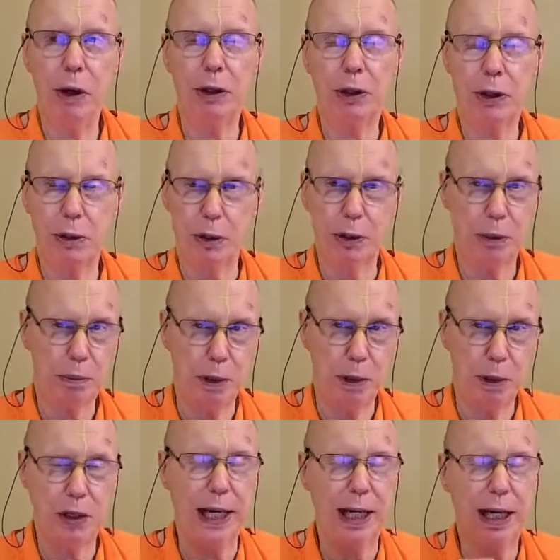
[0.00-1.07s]
was
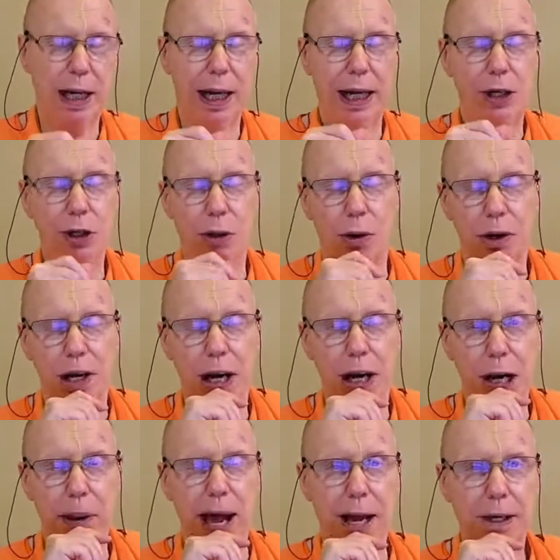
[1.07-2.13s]
particularly talking
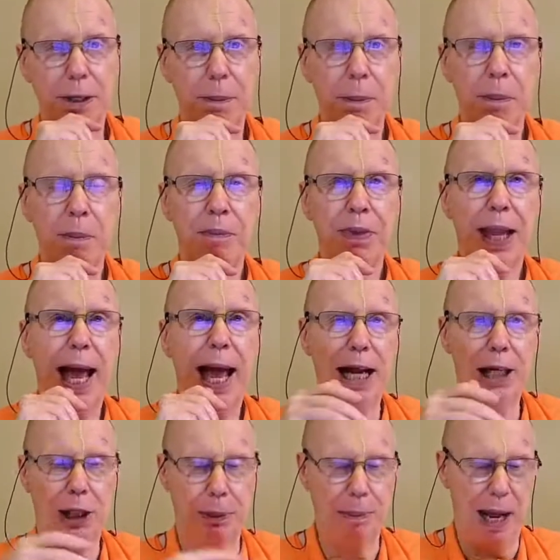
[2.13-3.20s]
about.
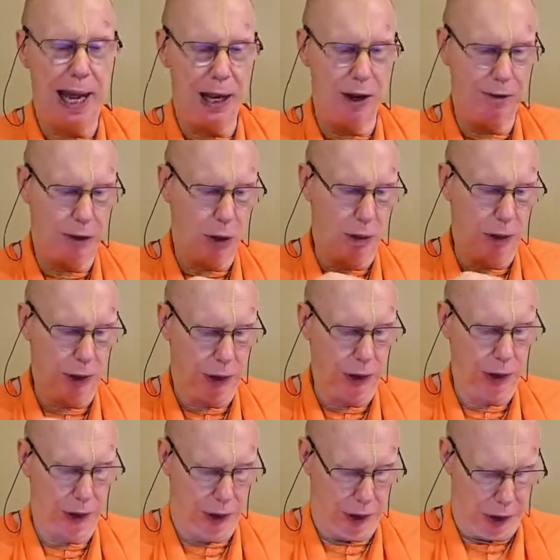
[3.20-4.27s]
Atma, of course,
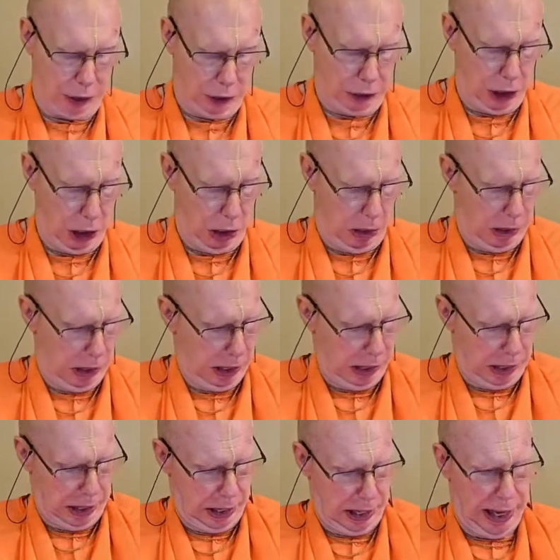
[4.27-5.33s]
is the soul,
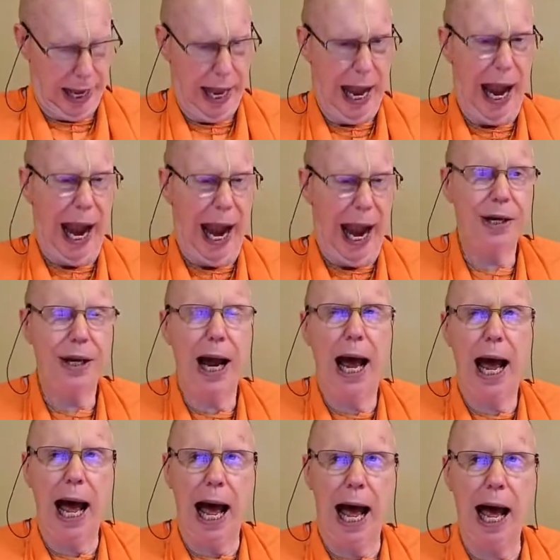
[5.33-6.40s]
and
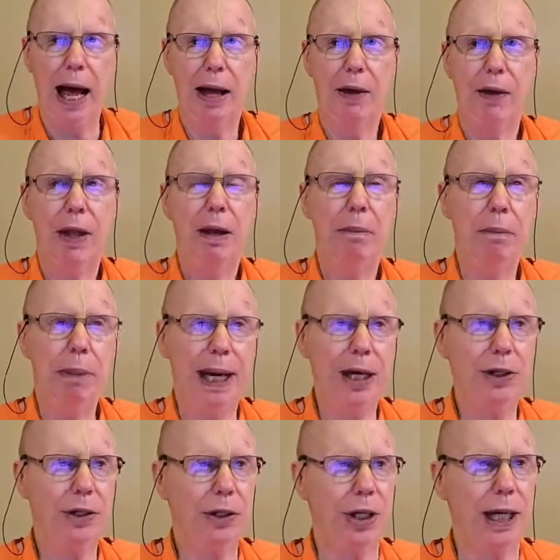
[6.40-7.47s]
ha means
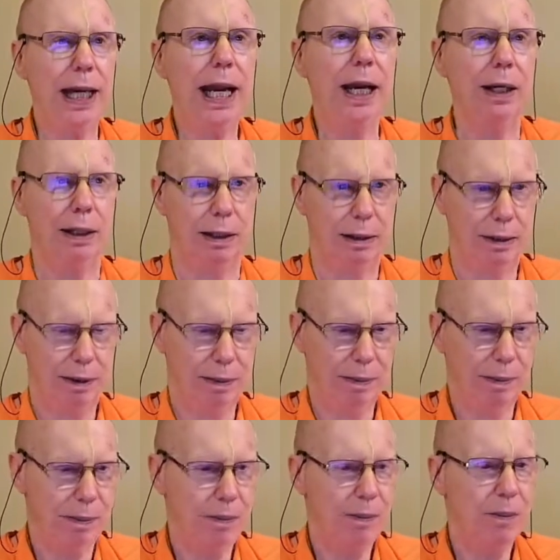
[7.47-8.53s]
to kill.
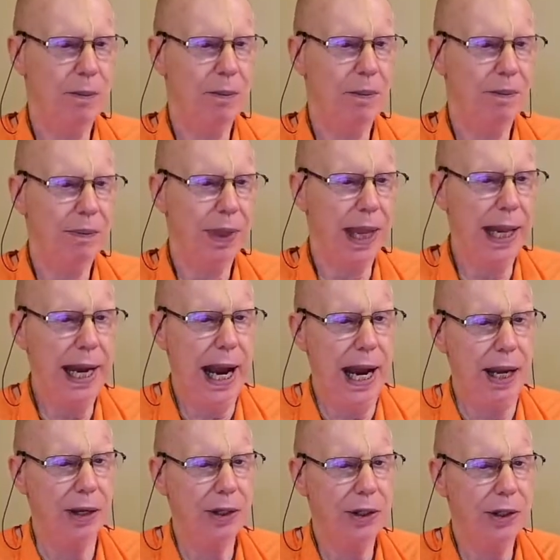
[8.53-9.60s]

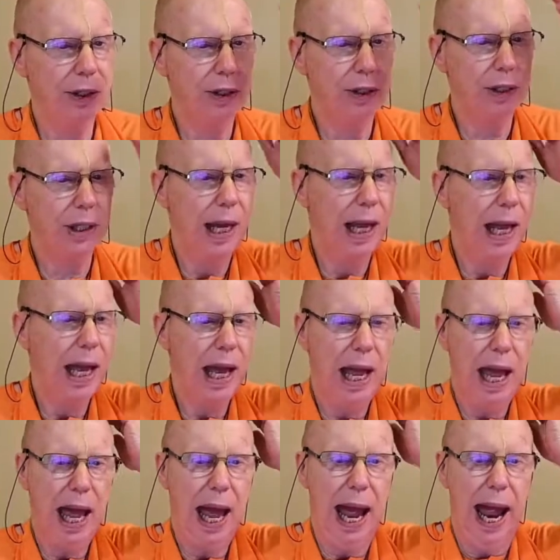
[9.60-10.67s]
Yes.
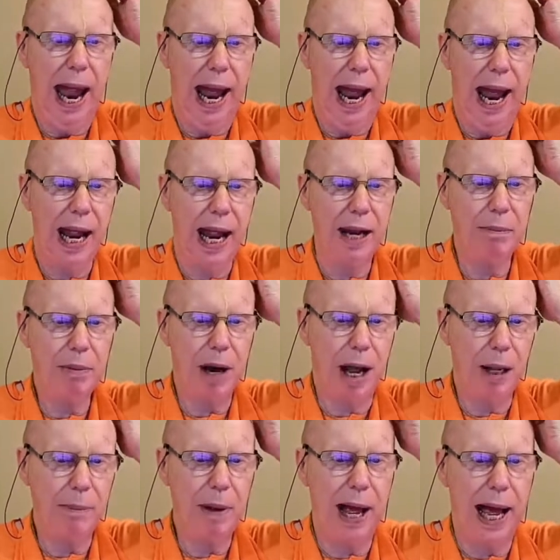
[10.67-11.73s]
And
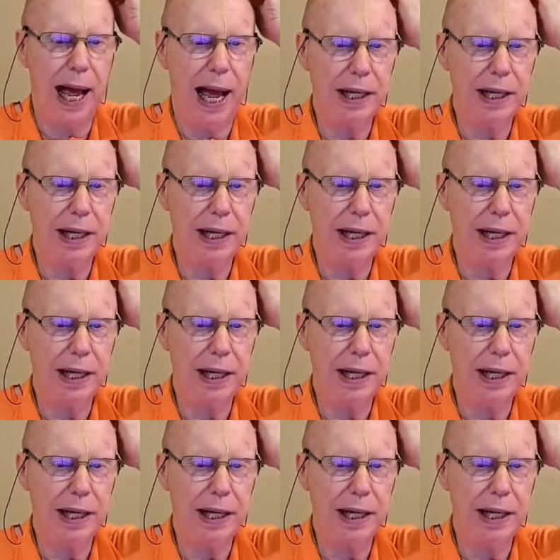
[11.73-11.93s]
Prabhupada